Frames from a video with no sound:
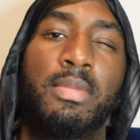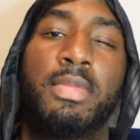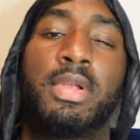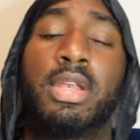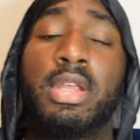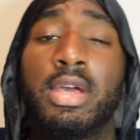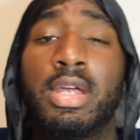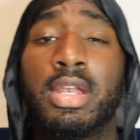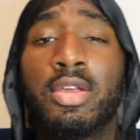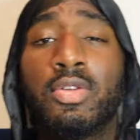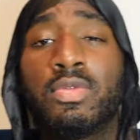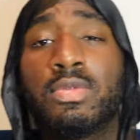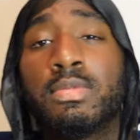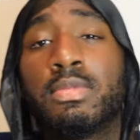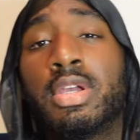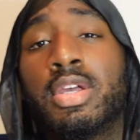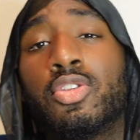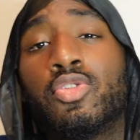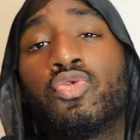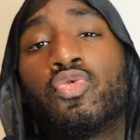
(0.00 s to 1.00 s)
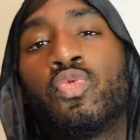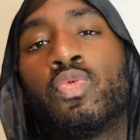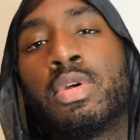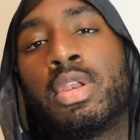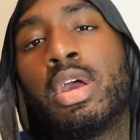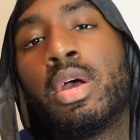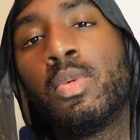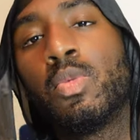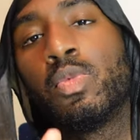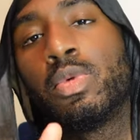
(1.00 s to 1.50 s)
Nobody gonna play with you when
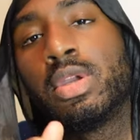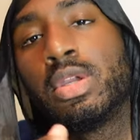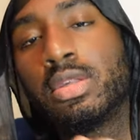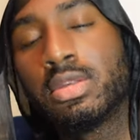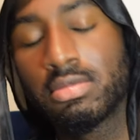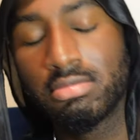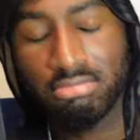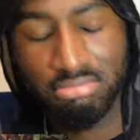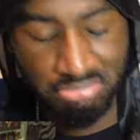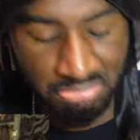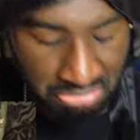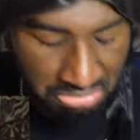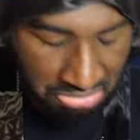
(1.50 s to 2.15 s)
I'm with you. Go